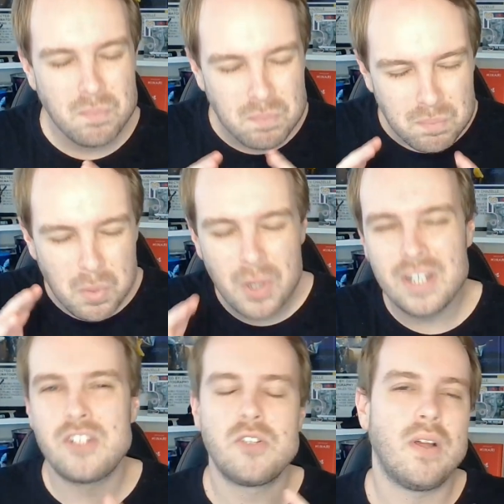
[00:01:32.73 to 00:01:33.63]
put
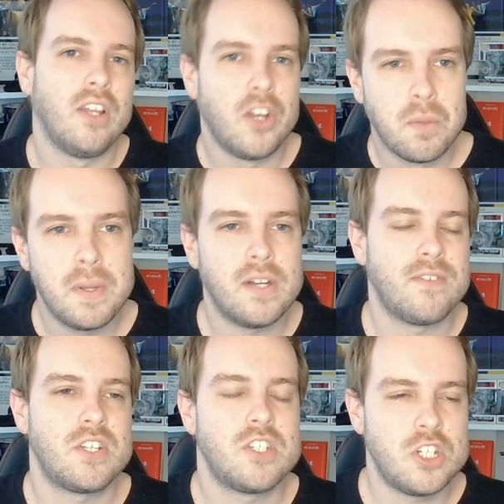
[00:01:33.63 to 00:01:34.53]
into a little bit of a
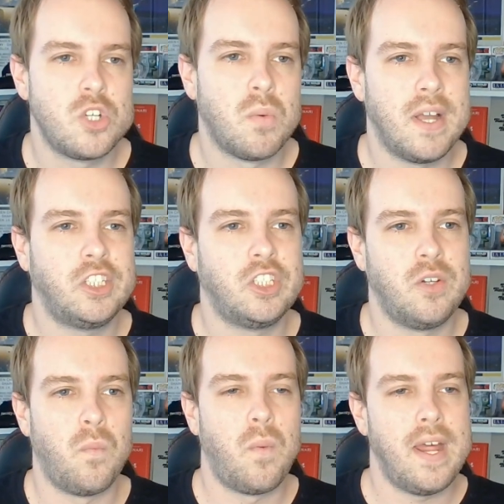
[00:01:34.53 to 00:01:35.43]

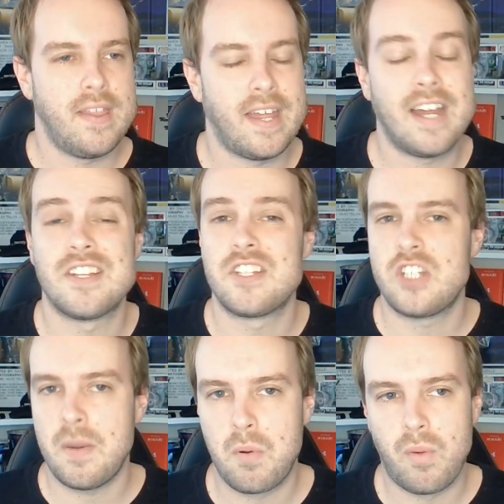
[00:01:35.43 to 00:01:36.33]
situation where they are
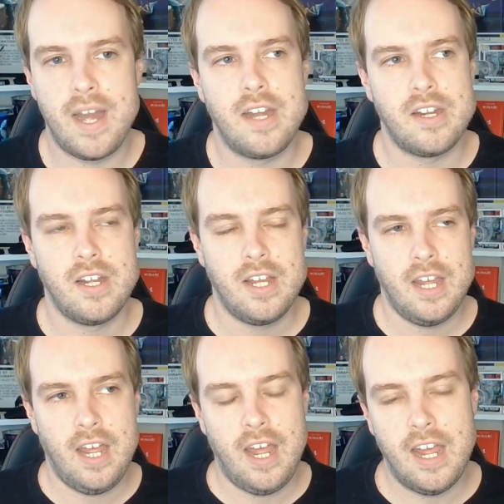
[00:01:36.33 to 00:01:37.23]
separated,
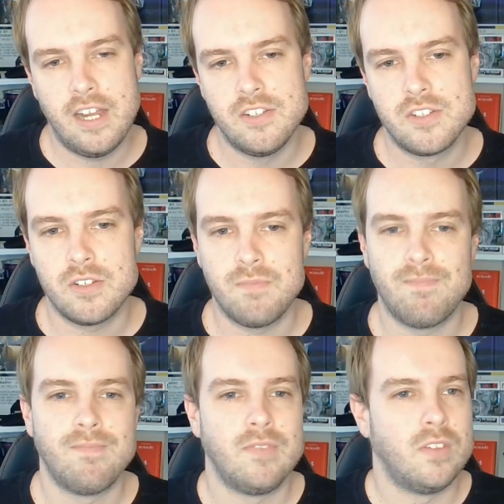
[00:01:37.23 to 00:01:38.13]
and
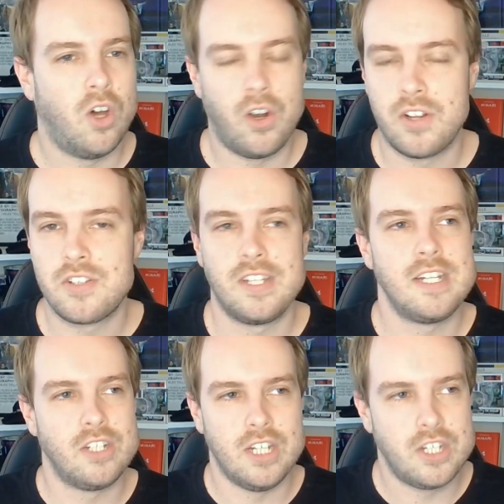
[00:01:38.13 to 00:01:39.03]

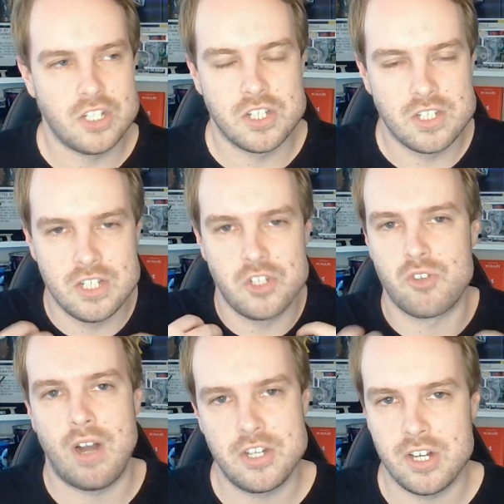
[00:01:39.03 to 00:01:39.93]
honestly, it just is
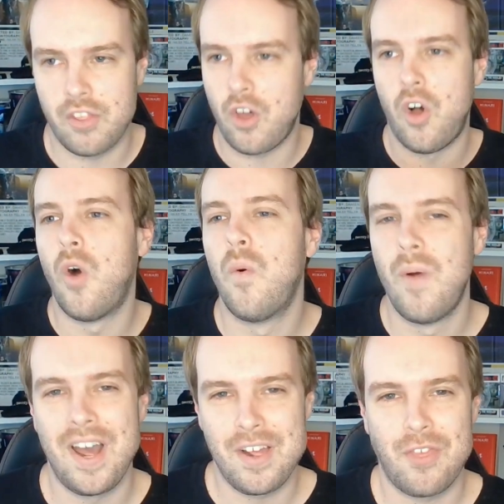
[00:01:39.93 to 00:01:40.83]
tragic the whole
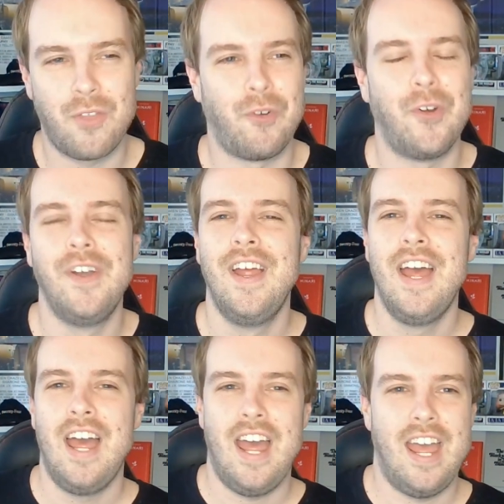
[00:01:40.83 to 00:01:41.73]
way through.
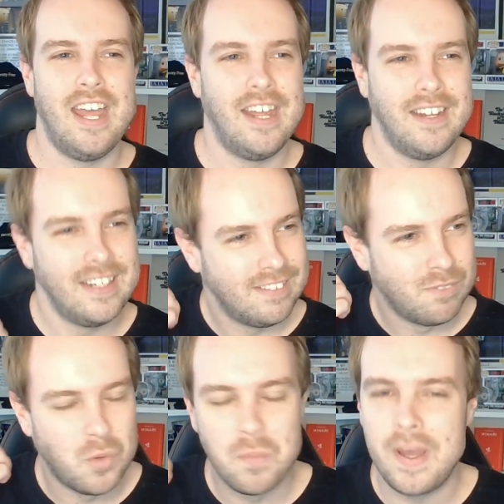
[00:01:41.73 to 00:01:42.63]
It
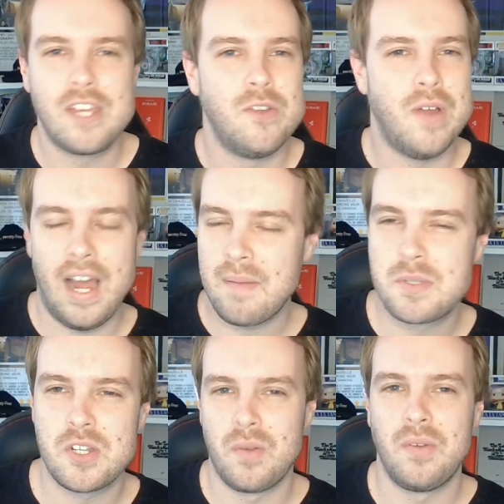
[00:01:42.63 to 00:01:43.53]
will make you
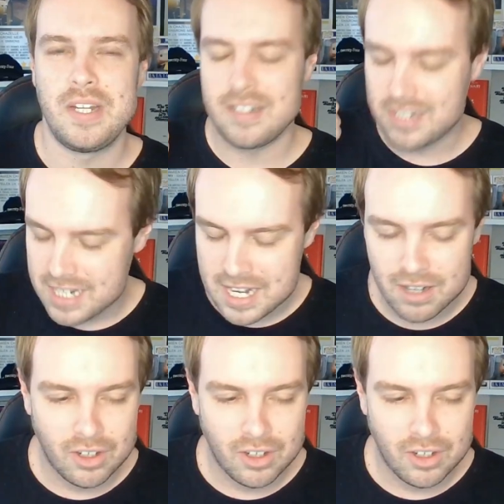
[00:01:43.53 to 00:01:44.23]
absolutely tear